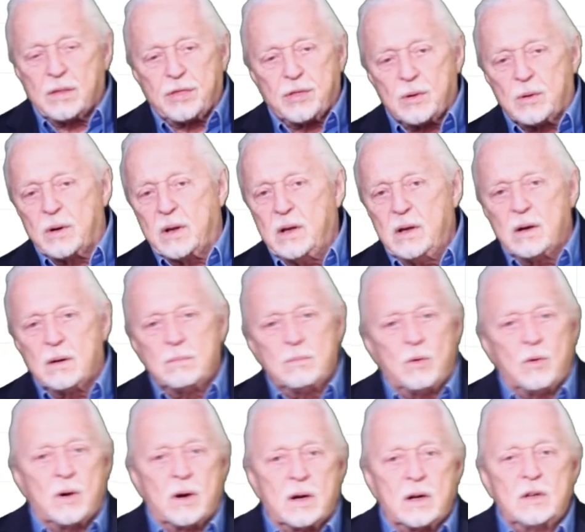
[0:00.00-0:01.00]
thirty year
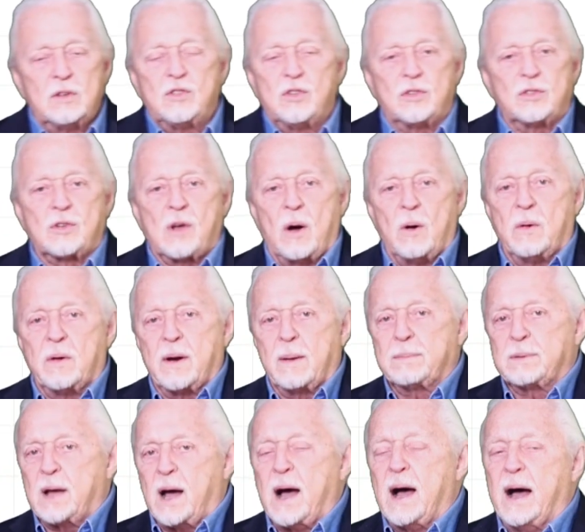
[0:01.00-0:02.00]
mortgage is going
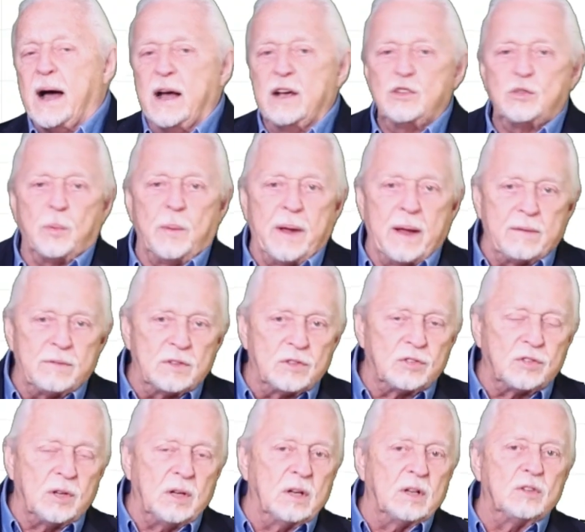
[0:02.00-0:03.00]
up to highs we haven't
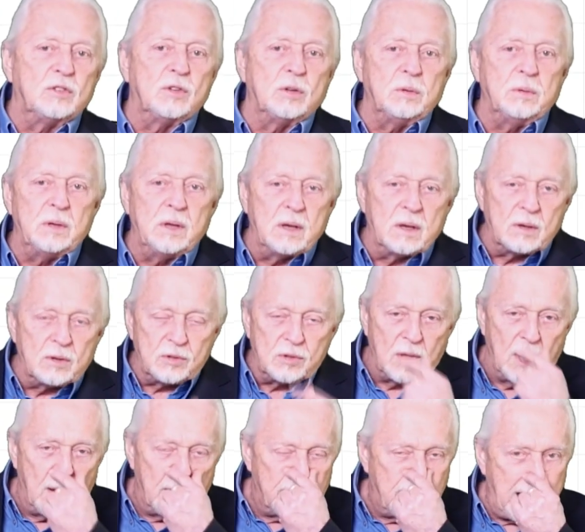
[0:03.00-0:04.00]
seen in two
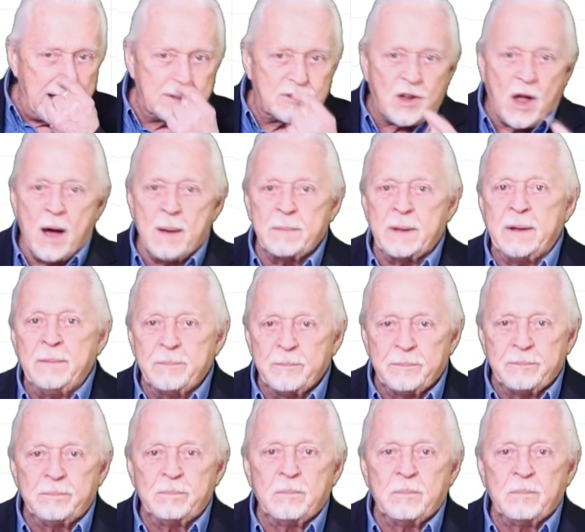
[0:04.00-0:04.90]
years. That's coming.